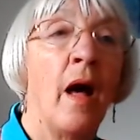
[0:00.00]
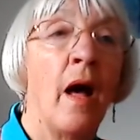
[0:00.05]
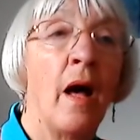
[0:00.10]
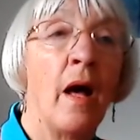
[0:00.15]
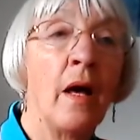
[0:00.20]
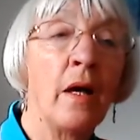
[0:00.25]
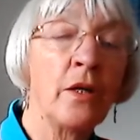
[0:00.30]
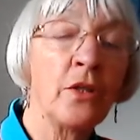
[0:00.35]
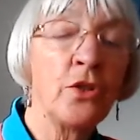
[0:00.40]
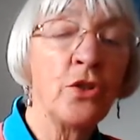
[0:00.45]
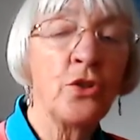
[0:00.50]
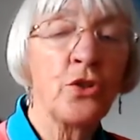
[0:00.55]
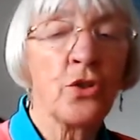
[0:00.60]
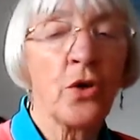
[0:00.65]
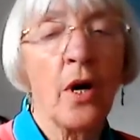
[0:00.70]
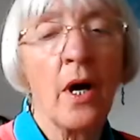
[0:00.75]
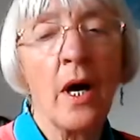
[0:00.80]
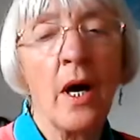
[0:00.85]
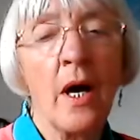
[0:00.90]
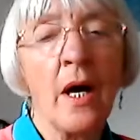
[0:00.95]
And you
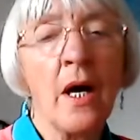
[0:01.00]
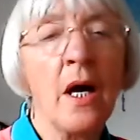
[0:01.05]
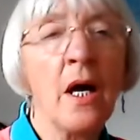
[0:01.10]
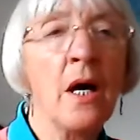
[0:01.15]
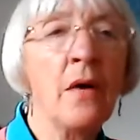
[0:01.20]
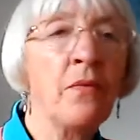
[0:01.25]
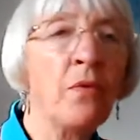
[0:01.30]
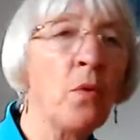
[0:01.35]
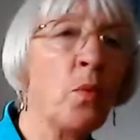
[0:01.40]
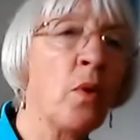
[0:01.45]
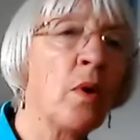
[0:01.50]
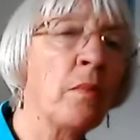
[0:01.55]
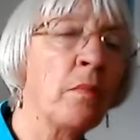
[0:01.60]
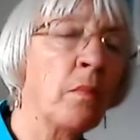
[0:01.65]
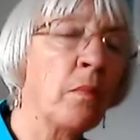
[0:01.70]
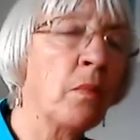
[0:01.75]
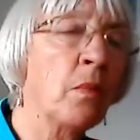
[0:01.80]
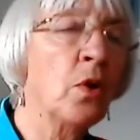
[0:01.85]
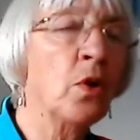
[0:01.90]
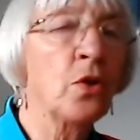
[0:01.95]
try for
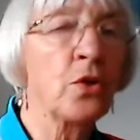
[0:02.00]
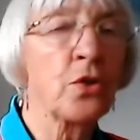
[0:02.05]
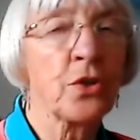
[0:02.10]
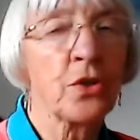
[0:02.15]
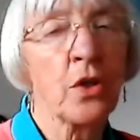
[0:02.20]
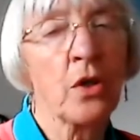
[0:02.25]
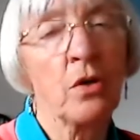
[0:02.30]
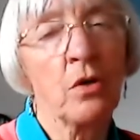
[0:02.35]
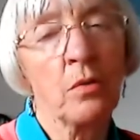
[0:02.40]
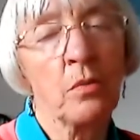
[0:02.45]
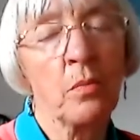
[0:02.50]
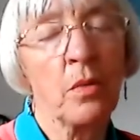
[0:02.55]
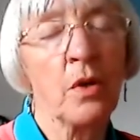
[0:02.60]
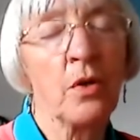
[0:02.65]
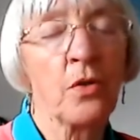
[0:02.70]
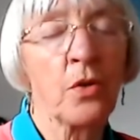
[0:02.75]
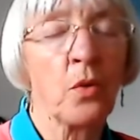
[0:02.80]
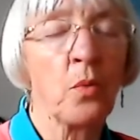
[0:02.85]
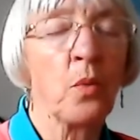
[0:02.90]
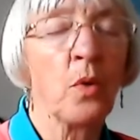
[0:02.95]
one more song,
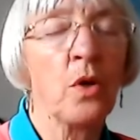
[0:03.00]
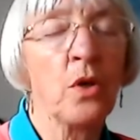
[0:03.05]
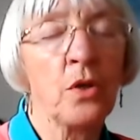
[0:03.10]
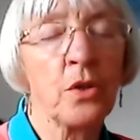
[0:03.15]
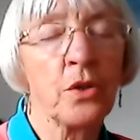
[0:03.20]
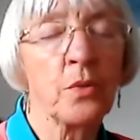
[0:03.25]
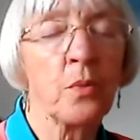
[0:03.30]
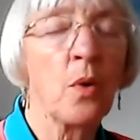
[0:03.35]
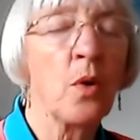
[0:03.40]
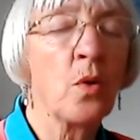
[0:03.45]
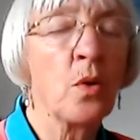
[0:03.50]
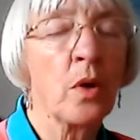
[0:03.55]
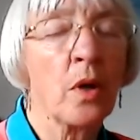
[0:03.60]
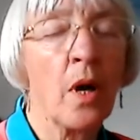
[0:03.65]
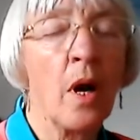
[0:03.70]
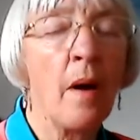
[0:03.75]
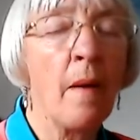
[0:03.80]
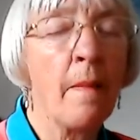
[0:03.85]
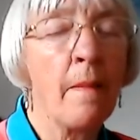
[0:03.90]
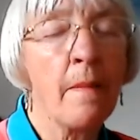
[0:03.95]
but the words won't
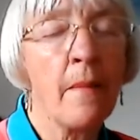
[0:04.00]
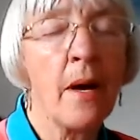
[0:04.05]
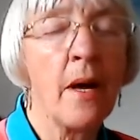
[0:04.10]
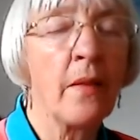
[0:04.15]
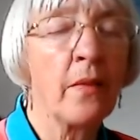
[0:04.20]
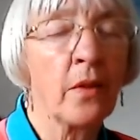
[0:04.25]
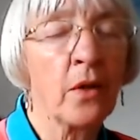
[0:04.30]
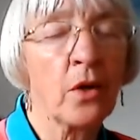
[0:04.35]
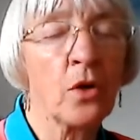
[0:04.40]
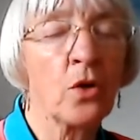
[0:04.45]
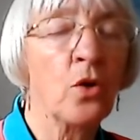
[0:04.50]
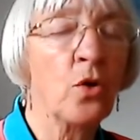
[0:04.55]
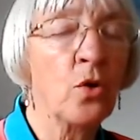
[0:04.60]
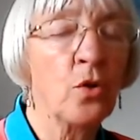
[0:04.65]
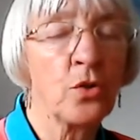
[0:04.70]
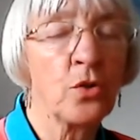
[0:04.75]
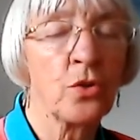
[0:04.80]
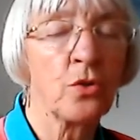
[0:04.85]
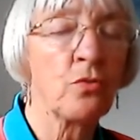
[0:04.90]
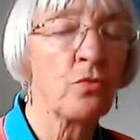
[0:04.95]
come and the
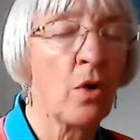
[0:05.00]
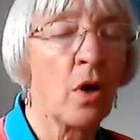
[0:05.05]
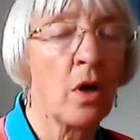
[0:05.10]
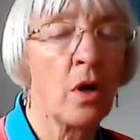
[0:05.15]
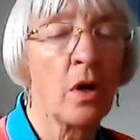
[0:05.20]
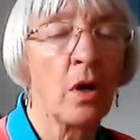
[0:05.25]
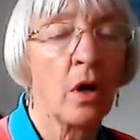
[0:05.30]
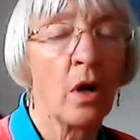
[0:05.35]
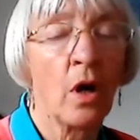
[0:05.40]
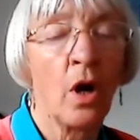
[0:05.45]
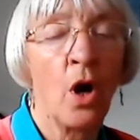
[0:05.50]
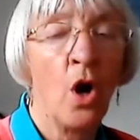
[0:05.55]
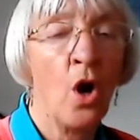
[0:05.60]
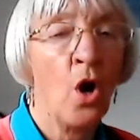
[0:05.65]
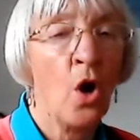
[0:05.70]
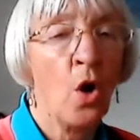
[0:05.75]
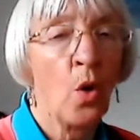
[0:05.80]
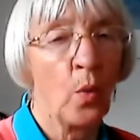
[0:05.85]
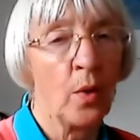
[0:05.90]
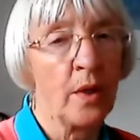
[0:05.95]
chords are wrong.
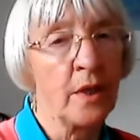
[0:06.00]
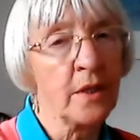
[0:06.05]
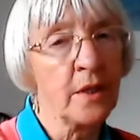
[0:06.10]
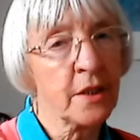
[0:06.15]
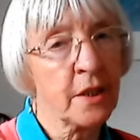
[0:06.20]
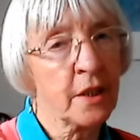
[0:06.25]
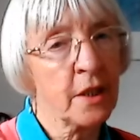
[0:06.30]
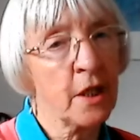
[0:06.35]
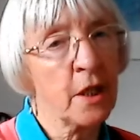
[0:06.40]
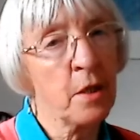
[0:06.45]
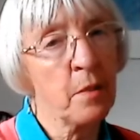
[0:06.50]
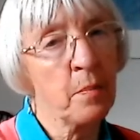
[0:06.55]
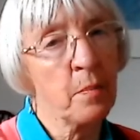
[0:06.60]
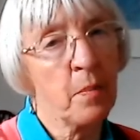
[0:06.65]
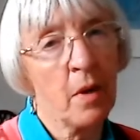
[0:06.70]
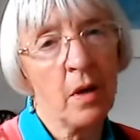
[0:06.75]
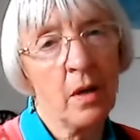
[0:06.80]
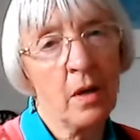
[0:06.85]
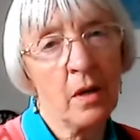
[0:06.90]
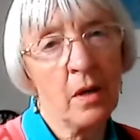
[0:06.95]
Whiskey
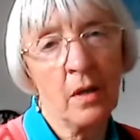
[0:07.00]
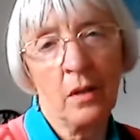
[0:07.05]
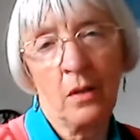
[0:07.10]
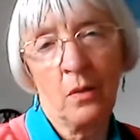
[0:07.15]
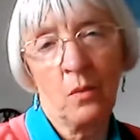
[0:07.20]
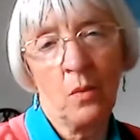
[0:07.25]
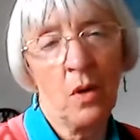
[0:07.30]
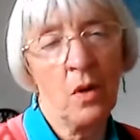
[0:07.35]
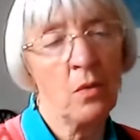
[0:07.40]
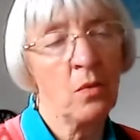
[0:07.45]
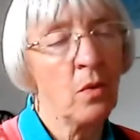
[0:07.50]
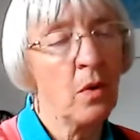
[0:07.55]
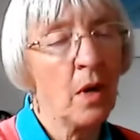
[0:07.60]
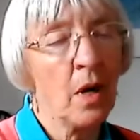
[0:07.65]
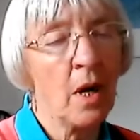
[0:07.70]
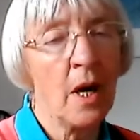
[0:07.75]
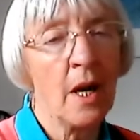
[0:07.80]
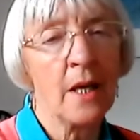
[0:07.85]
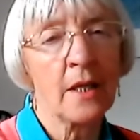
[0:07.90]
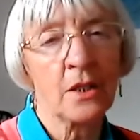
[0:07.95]
bottle won't
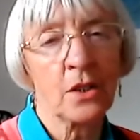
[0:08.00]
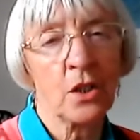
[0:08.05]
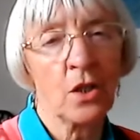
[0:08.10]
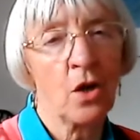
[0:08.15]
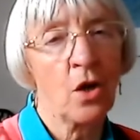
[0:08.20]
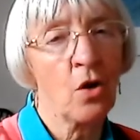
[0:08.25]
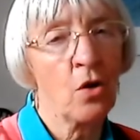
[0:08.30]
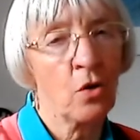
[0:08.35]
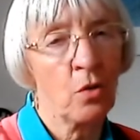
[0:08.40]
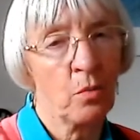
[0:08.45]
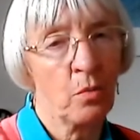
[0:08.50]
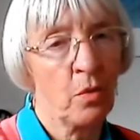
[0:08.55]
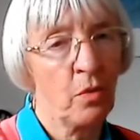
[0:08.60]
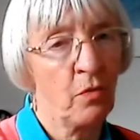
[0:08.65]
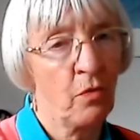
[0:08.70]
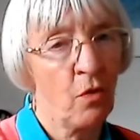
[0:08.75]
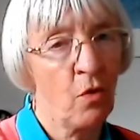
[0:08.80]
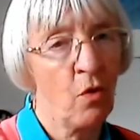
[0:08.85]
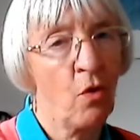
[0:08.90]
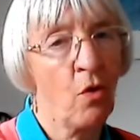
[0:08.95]
last long
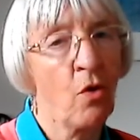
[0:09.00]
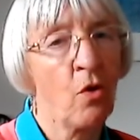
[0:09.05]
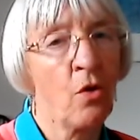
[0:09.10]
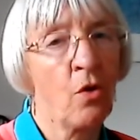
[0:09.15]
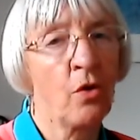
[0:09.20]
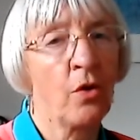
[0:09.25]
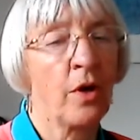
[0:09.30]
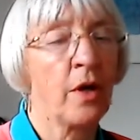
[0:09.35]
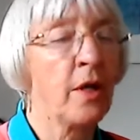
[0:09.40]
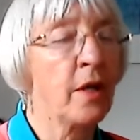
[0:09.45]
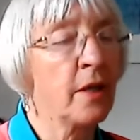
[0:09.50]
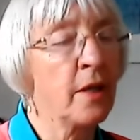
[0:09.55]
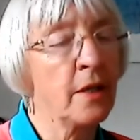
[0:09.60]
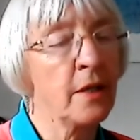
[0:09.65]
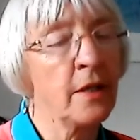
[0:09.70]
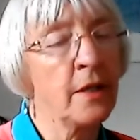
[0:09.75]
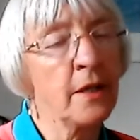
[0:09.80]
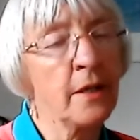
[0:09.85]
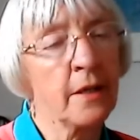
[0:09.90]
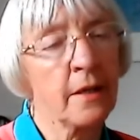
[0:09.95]
before
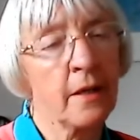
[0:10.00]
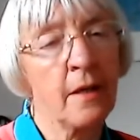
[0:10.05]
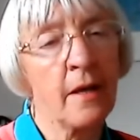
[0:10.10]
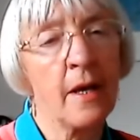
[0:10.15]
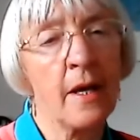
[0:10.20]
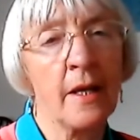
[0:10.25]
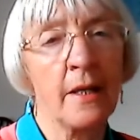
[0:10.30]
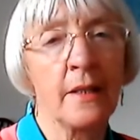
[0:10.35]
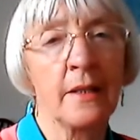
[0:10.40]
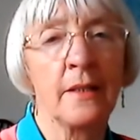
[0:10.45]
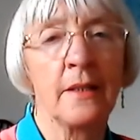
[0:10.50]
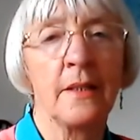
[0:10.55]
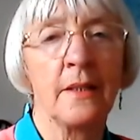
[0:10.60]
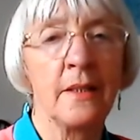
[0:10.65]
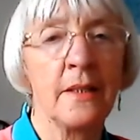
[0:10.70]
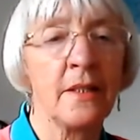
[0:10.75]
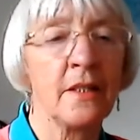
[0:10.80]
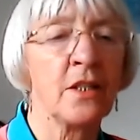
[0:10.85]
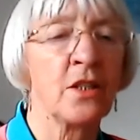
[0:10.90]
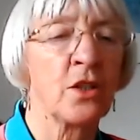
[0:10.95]
it
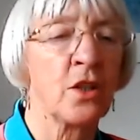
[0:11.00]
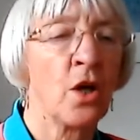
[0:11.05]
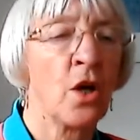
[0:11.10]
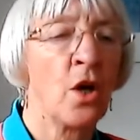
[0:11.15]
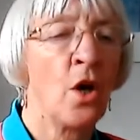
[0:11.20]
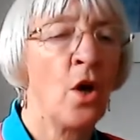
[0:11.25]
ends.